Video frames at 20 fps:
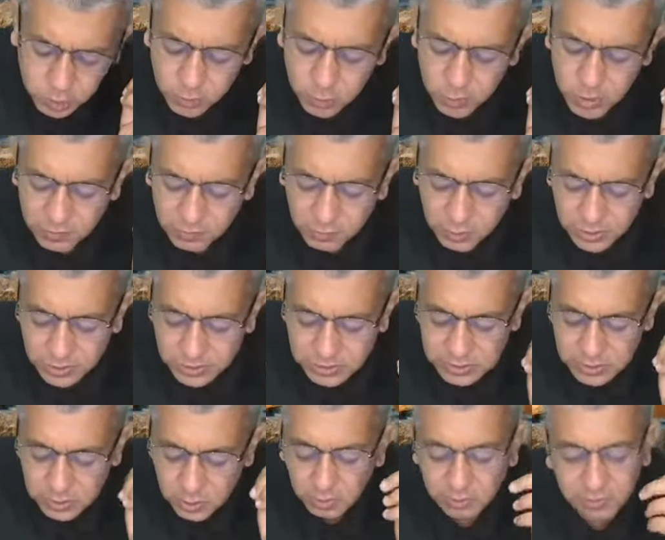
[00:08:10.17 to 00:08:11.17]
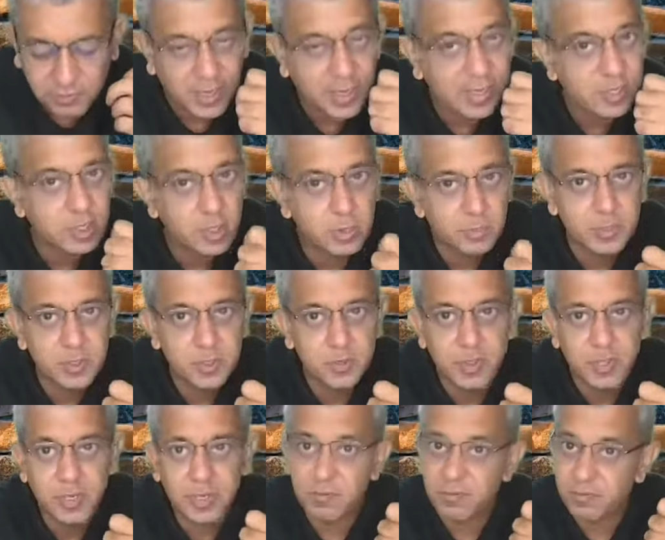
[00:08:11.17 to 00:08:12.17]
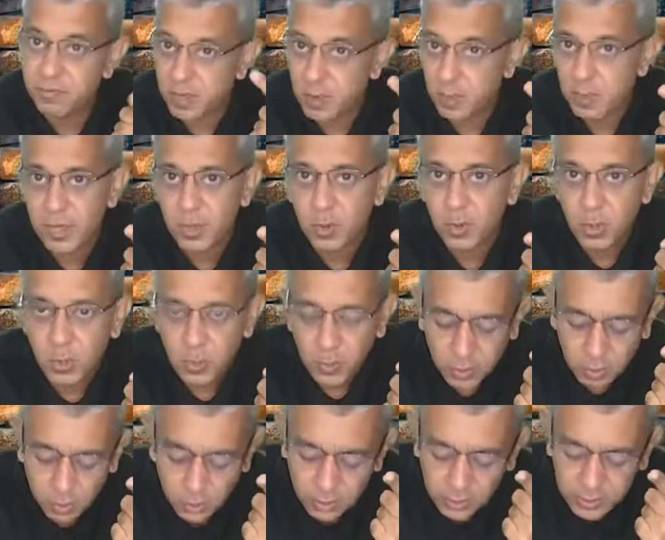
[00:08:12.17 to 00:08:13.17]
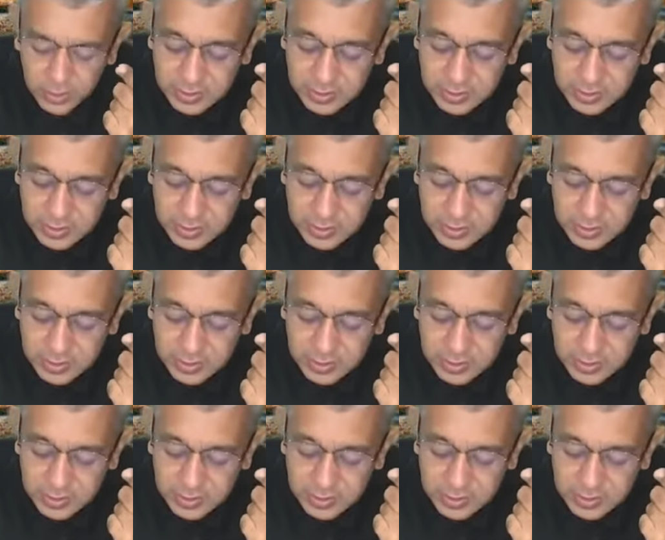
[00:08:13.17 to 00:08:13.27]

So therefore, this is your financial perspective whereby you are doing good.